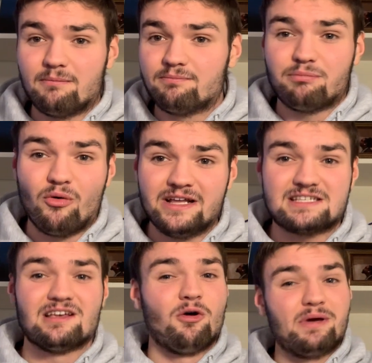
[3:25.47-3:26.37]
points.
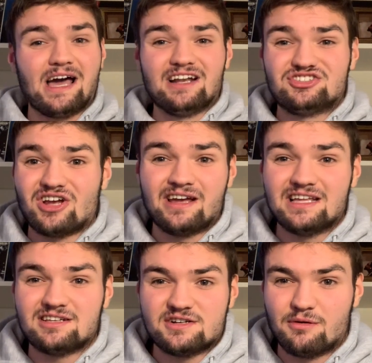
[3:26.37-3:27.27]
We got to try and get
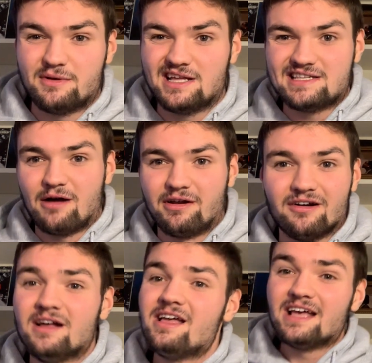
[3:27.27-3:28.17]
touchdown when we get down here.
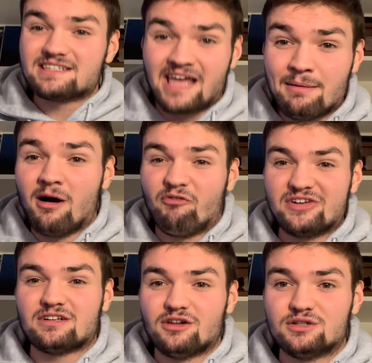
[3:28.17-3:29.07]
It came off as
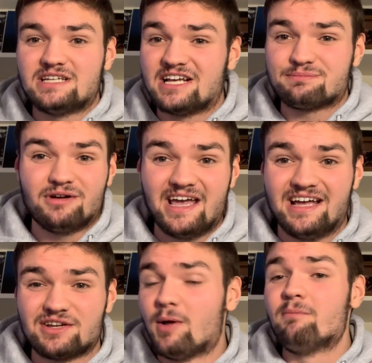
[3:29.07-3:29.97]
a little desperate,
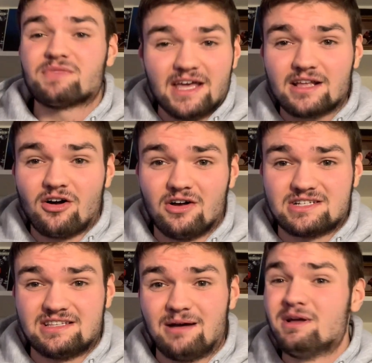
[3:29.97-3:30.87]
and it costed
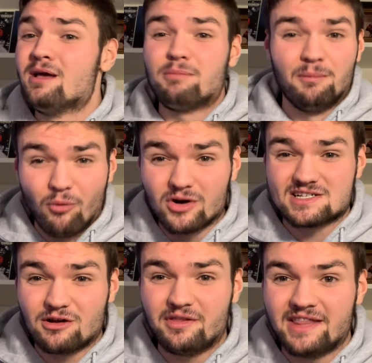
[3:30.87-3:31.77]
them. But more
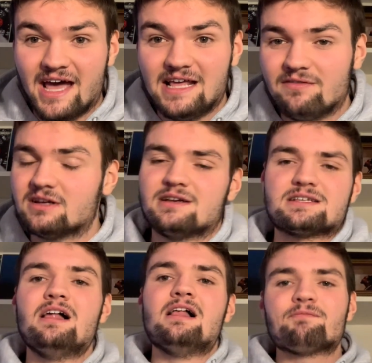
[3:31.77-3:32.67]
so than that, even, because
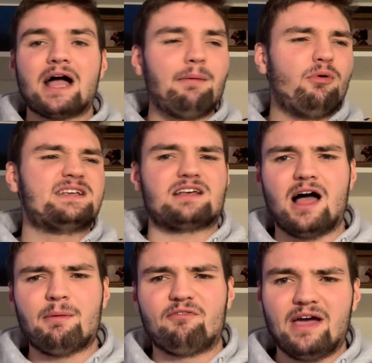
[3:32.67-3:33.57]
I'm
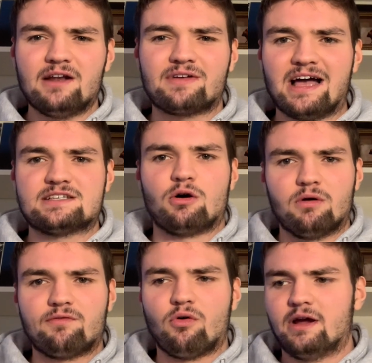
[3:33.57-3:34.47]
a fan of guys going
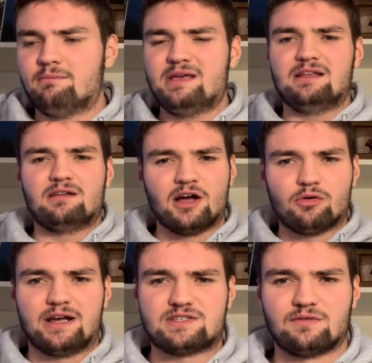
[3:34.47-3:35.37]
for it and being
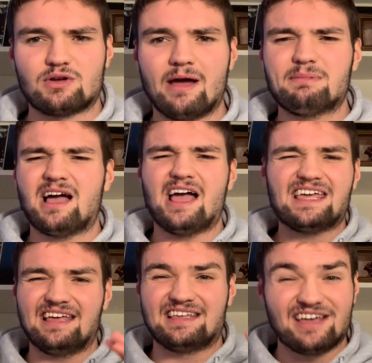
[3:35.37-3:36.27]
aggressive. So I
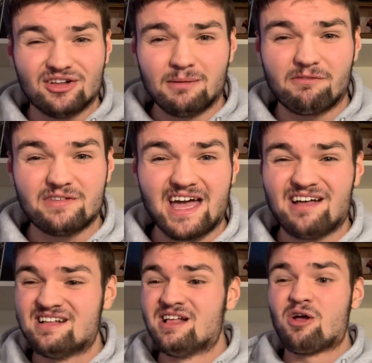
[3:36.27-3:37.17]
can't kill them for
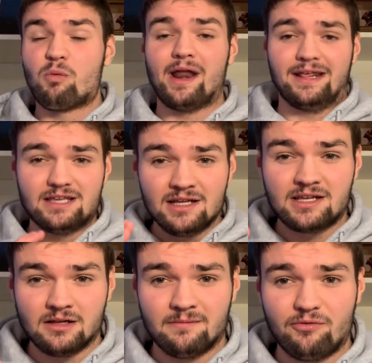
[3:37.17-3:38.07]
that. What I can
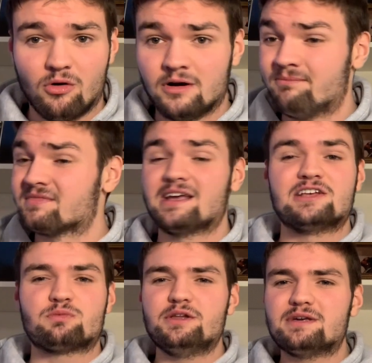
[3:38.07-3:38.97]
kill him for is
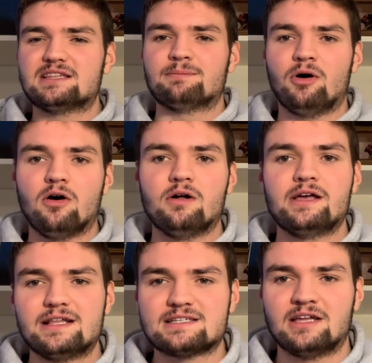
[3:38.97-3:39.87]
when you get the ball
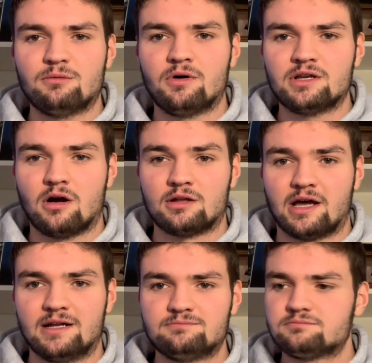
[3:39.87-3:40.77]
inside the 1 yard line,